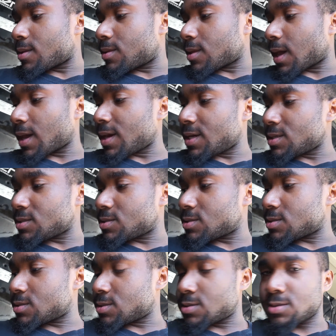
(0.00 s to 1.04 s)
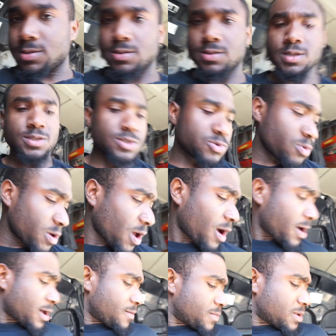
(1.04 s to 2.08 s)
I guess this is where y'all
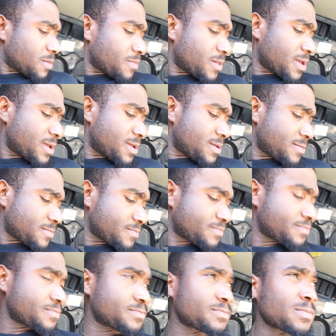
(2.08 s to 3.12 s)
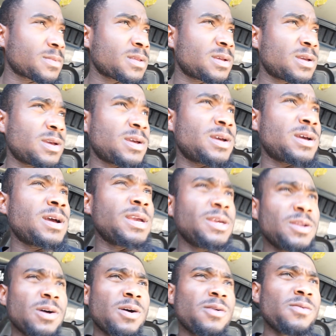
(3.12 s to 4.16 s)
come into play. You
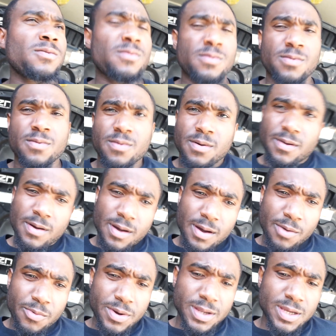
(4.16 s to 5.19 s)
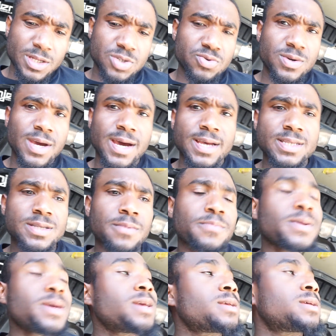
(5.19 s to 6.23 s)
know, I want to get you guys'
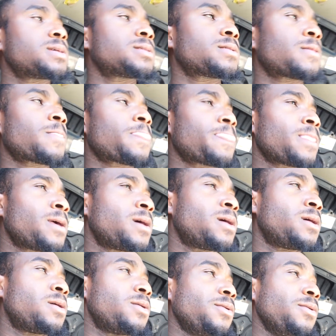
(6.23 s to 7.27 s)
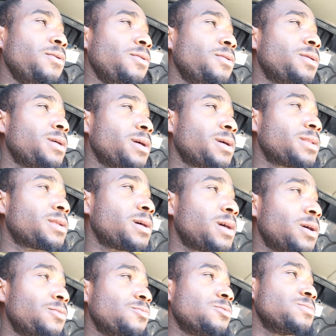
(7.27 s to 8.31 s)
opinion on
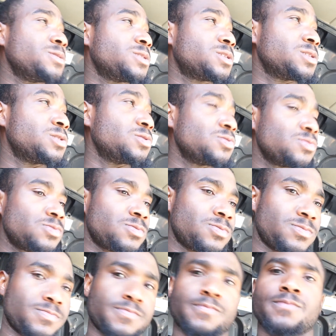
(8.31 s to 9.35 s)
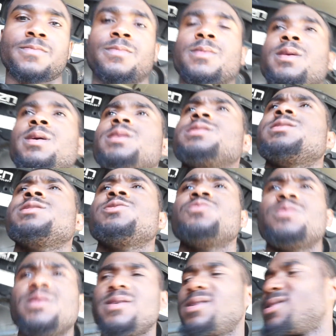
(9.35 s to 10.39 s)
what we should do, because this
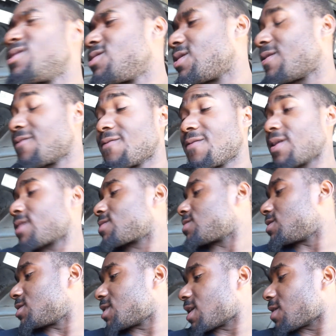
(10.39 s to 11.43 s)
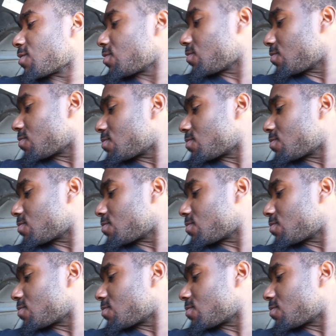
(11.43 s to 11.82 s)
will affect the channel